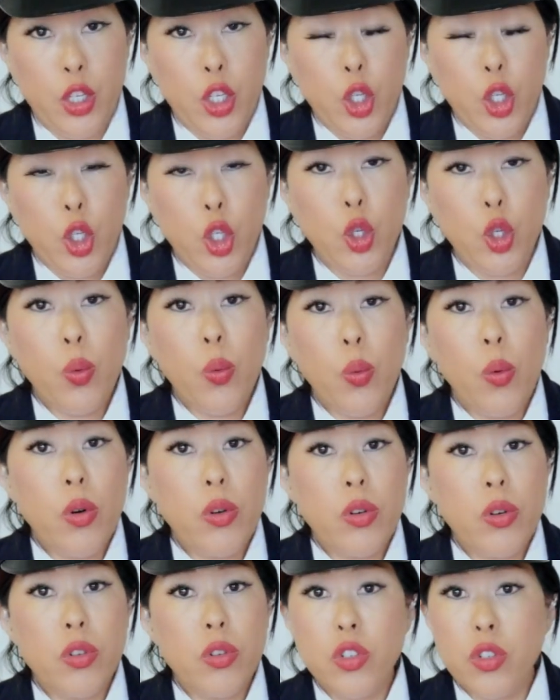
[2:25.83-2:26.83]
You
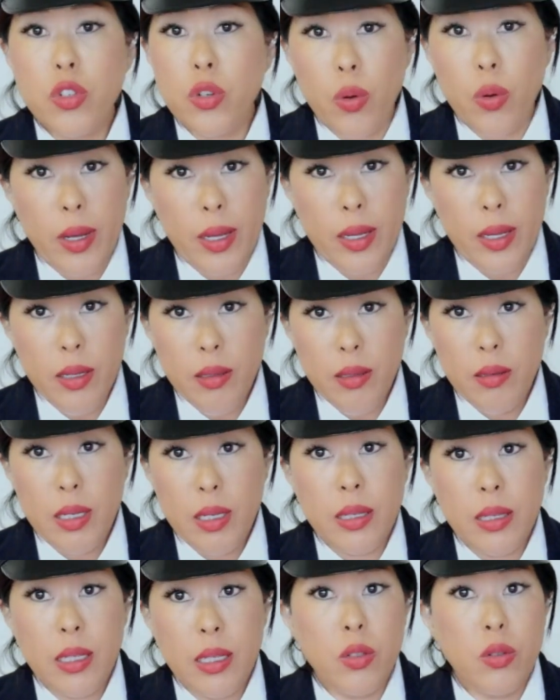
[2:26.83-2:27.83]
ordered joy,
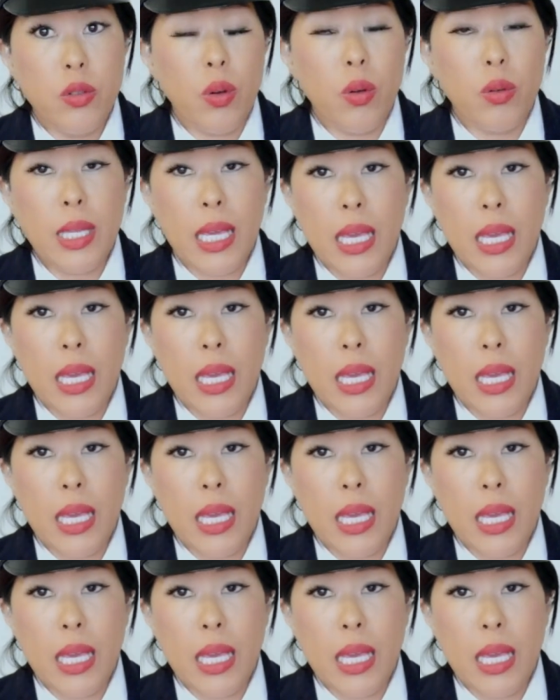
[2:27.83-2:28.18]
and then you told